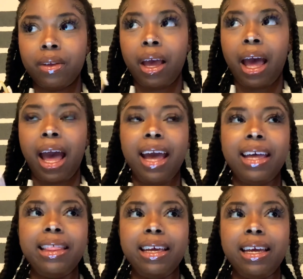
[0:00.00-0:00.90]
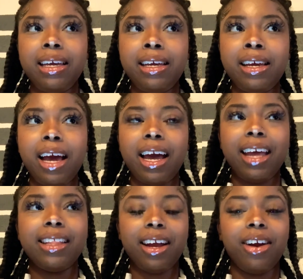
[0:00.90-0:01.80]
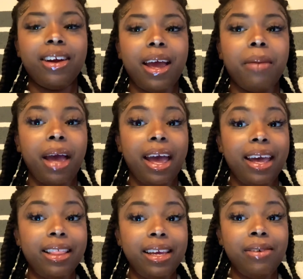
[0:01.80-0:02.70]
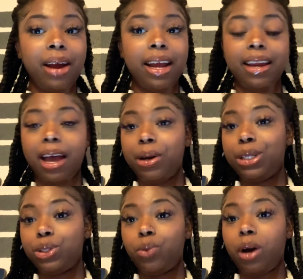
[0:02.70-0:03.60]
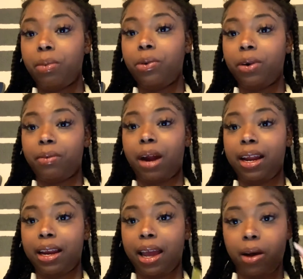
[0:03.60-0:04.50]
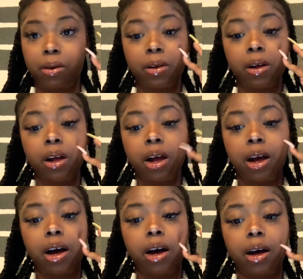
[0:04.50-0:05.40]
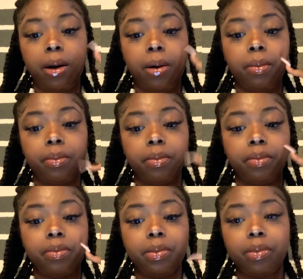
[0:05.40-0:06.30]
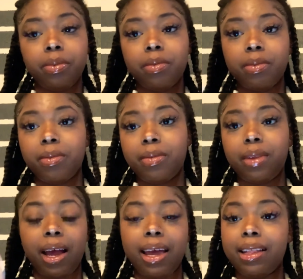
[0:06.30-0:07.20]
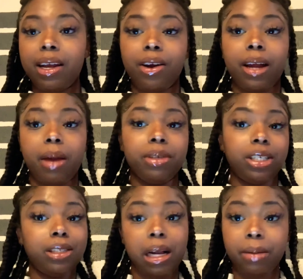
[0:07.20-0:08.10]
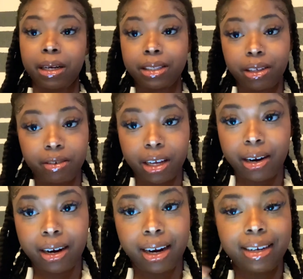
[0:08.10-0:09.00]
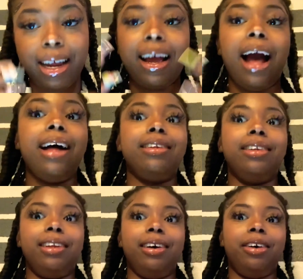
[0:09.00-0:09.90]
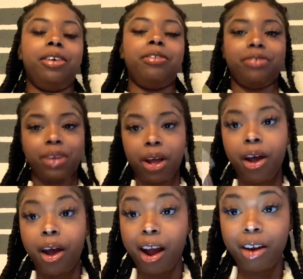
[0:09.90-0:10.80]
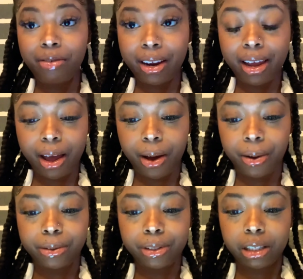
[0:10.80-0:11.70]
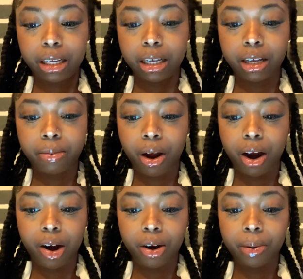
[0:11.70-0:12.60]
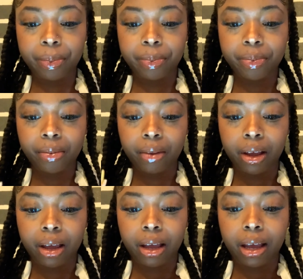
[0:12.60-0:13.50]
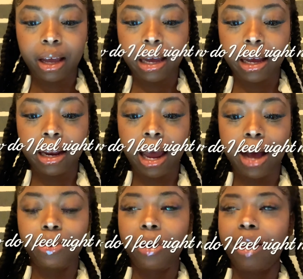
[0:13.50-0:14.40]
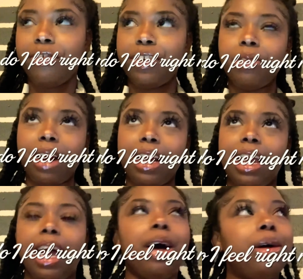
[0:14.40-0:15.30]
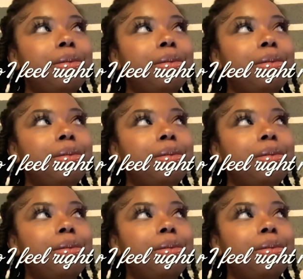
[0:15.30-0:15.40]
Haley, I can't think her name. Haley right now is who I'm on right now. Um, I can't think her name, but she's all about self-care. And like, I love her videos, um, her. And how do I feel right now?